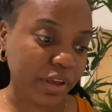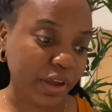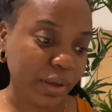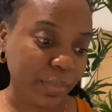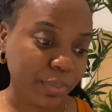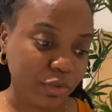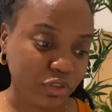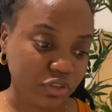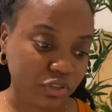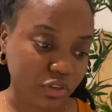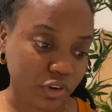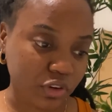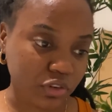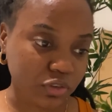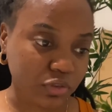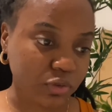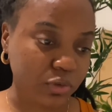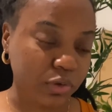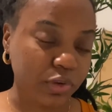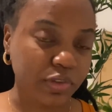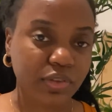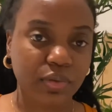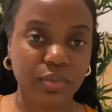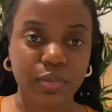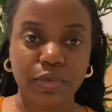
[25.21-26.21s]
I'm just going to show
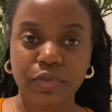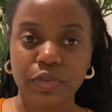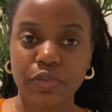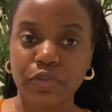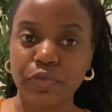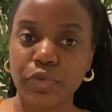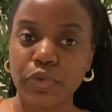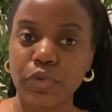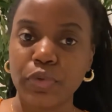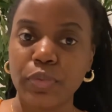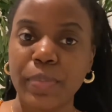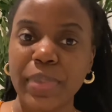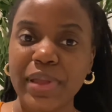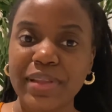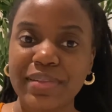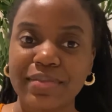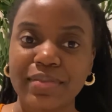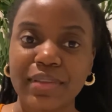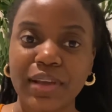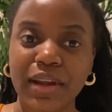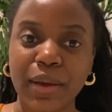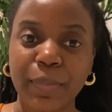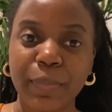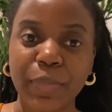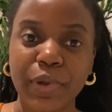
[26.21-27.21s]
you some of the few bits
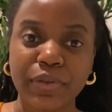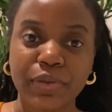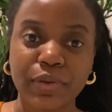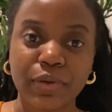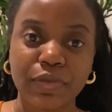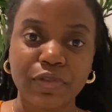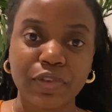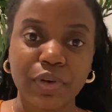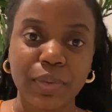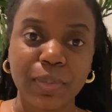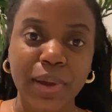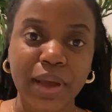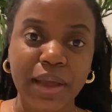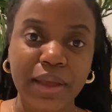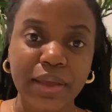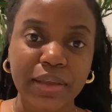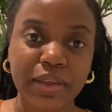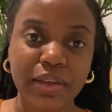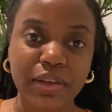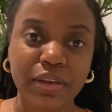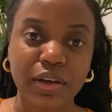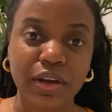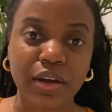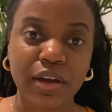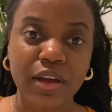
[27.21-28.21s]
that I picked up from
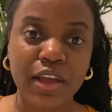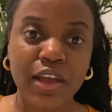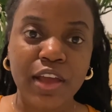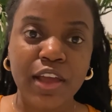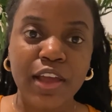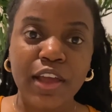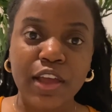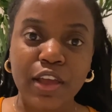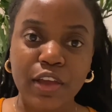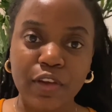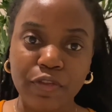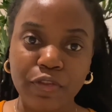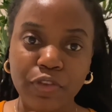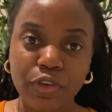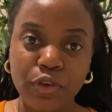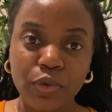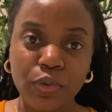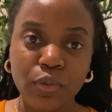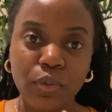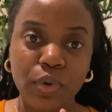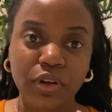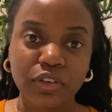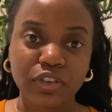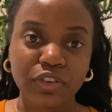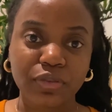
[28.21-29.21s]
Ikea. If you
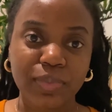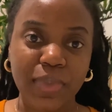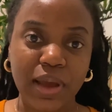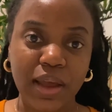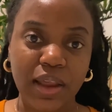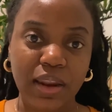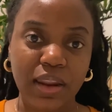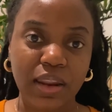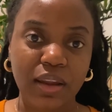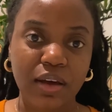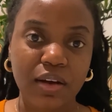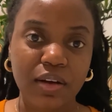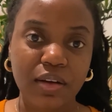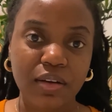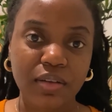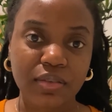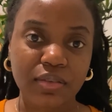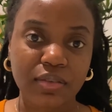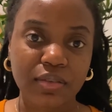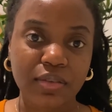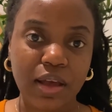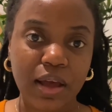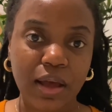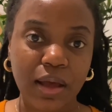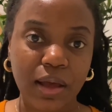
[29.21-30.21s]
watch my
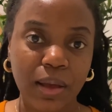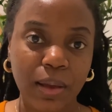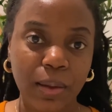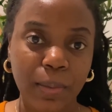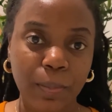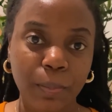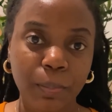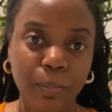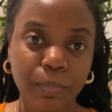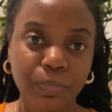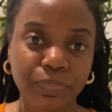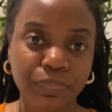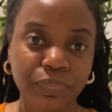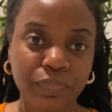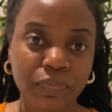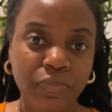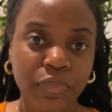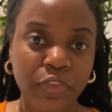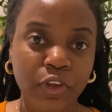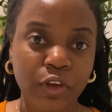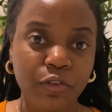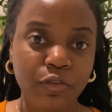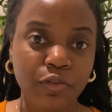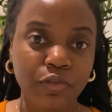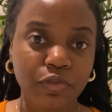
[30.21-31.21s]
last
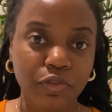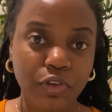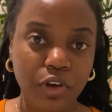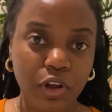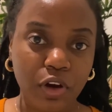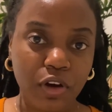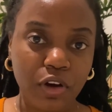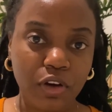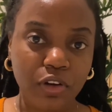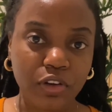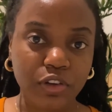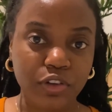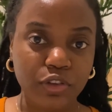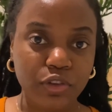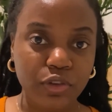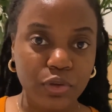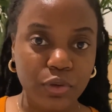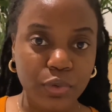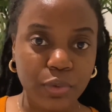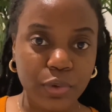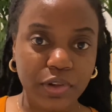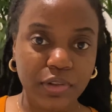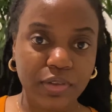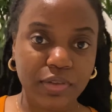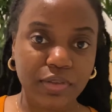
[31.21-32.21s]
vlog, you
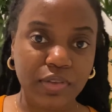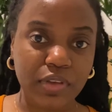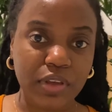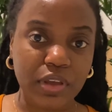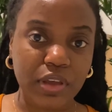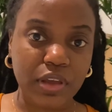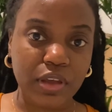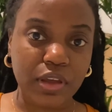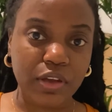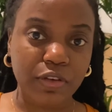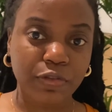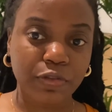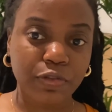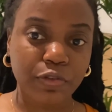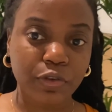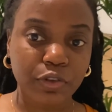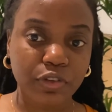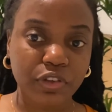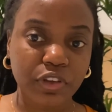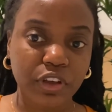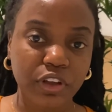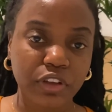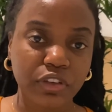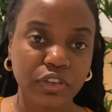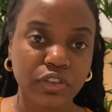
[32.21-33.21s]
will see
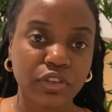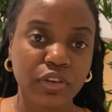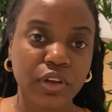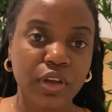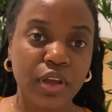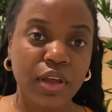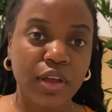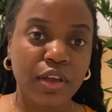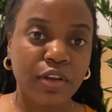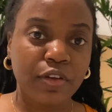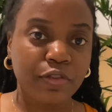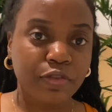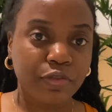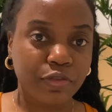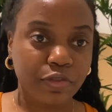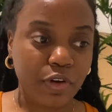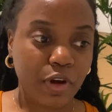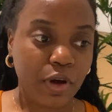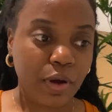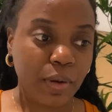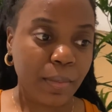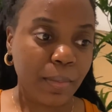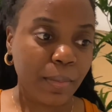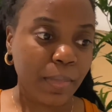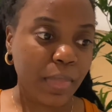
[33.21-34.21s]
footage
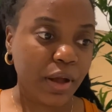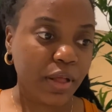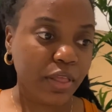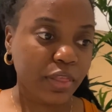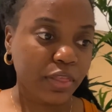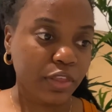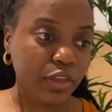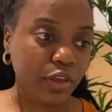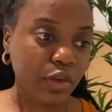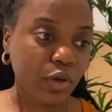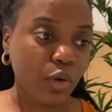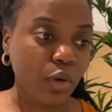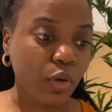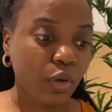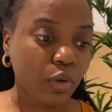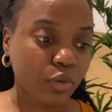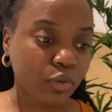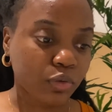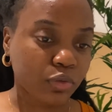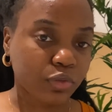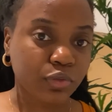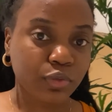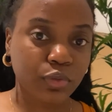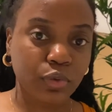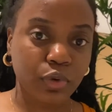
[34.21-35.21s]
from the whole
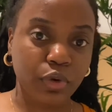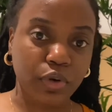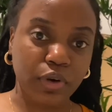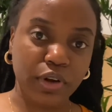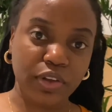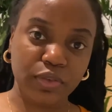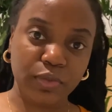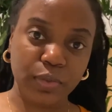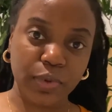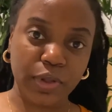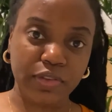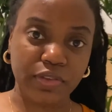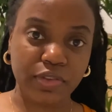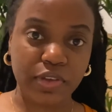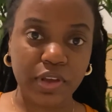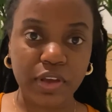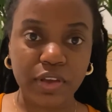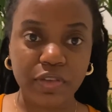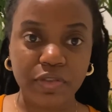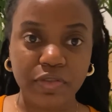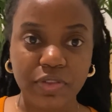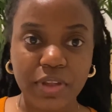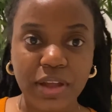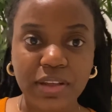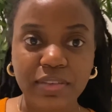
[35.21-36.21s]
store as well. So
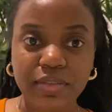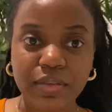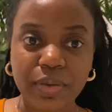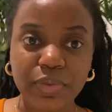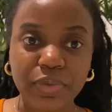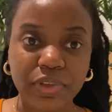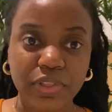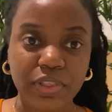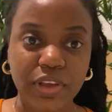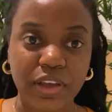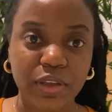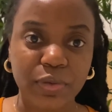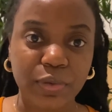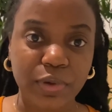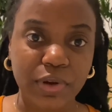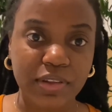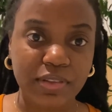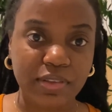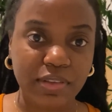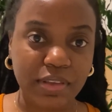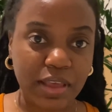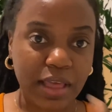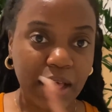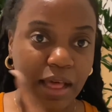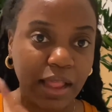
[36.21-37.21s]
if that's something that you want to
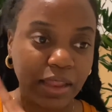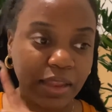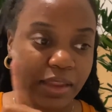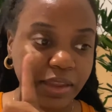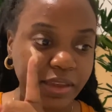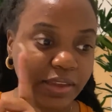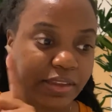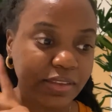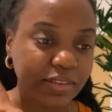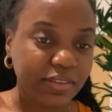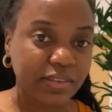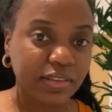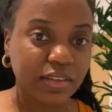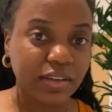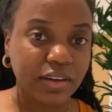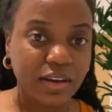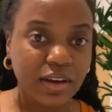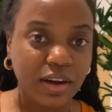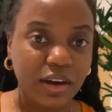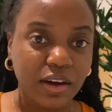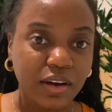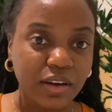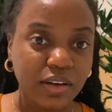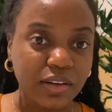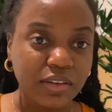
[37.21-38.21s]
see, I'll link it in the
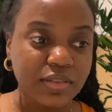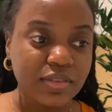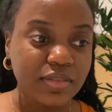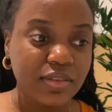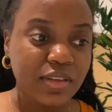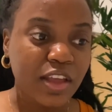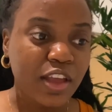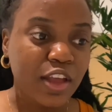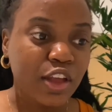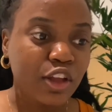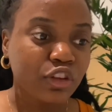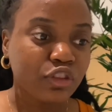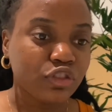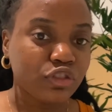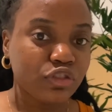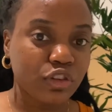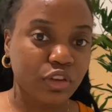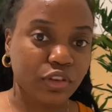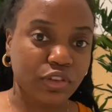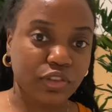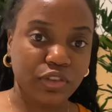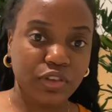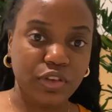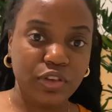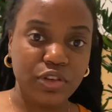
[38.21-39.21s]
cards
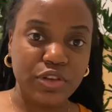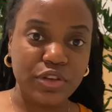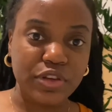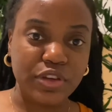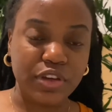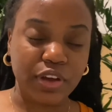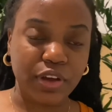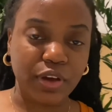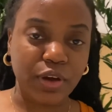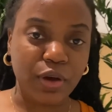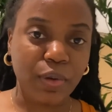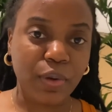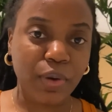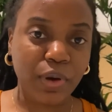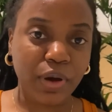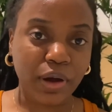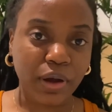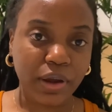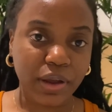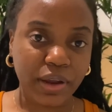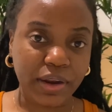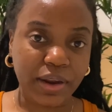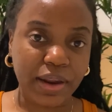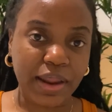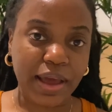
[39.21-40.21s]
just so you can go
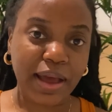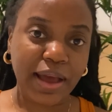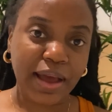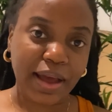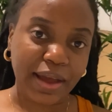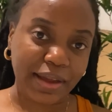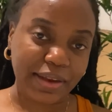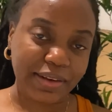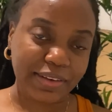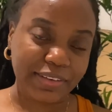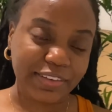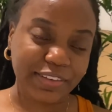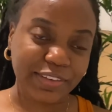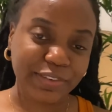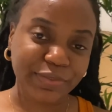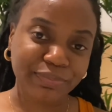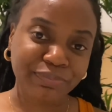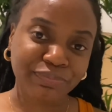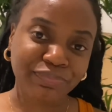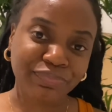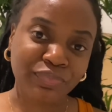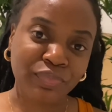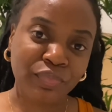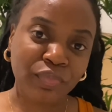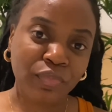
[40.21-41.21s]
ahead and
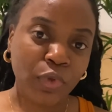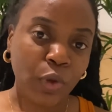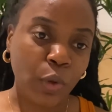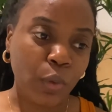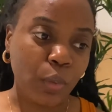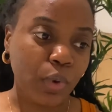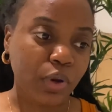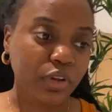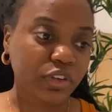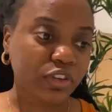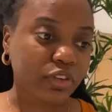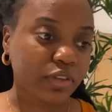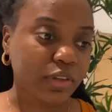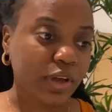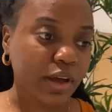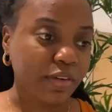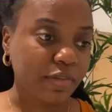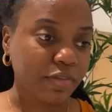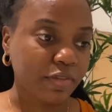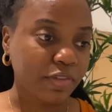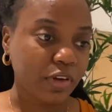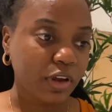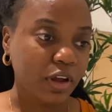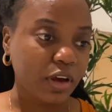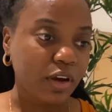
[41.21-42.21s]
watch that
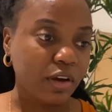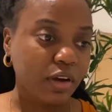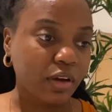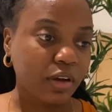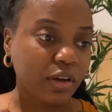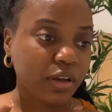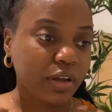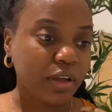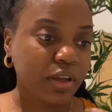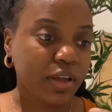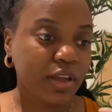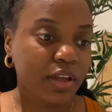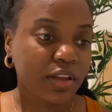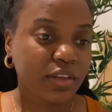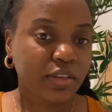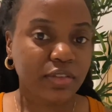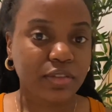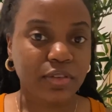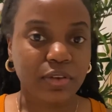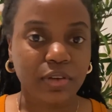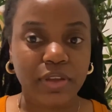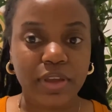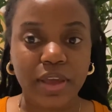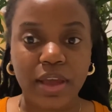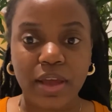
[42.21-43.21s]
vlog. So
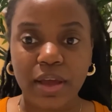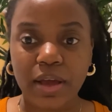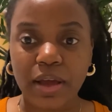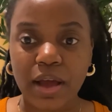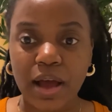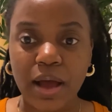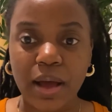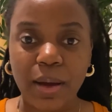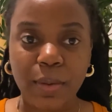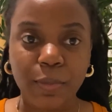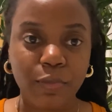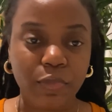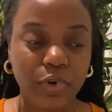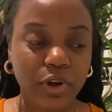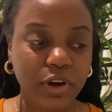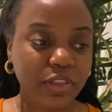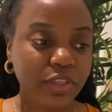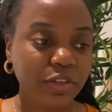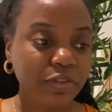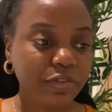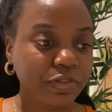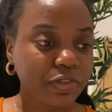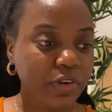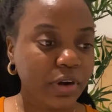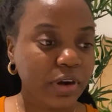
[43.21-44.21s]
yeah, one of the
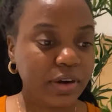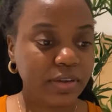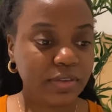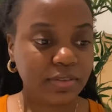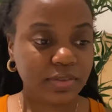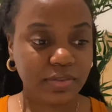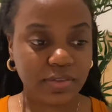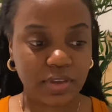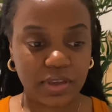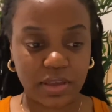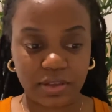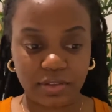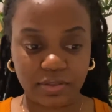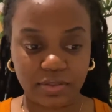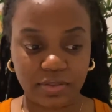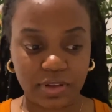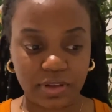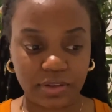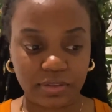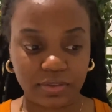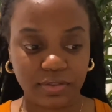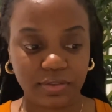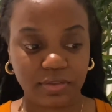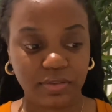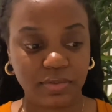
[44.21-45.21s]
first things
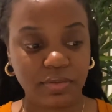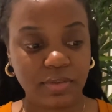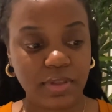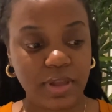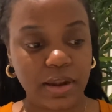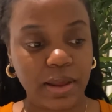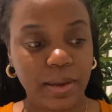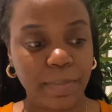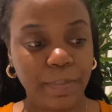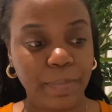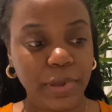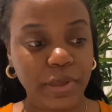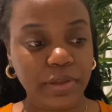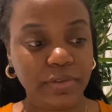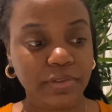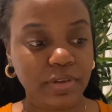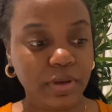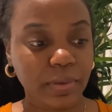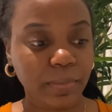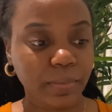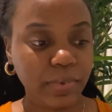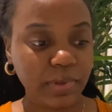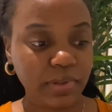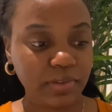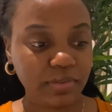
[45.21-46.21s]
that I picked
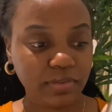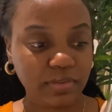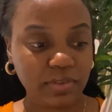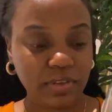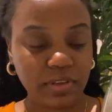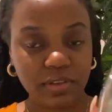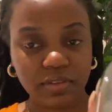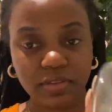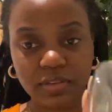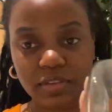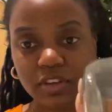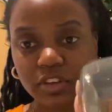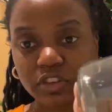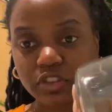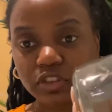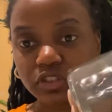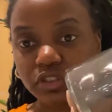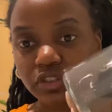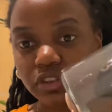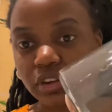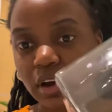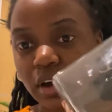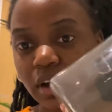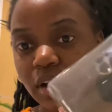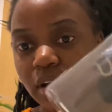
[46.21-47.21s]
up is this
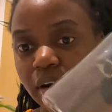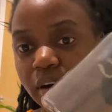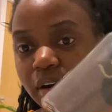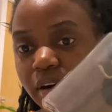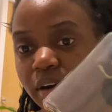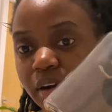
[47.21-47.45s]
jar.